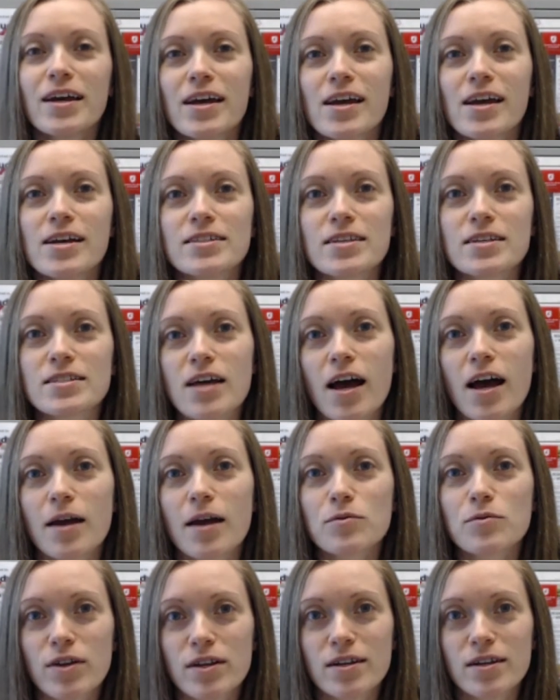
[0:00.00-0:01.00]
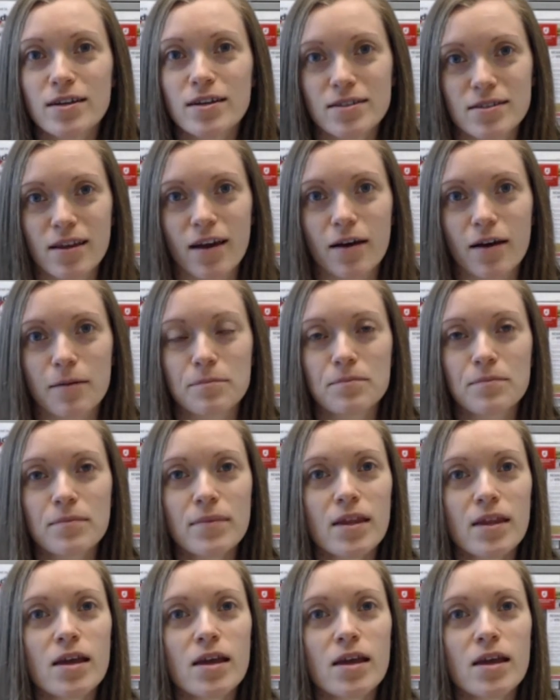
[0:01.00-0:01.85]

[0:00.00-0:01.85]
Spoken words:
is a timed written exam.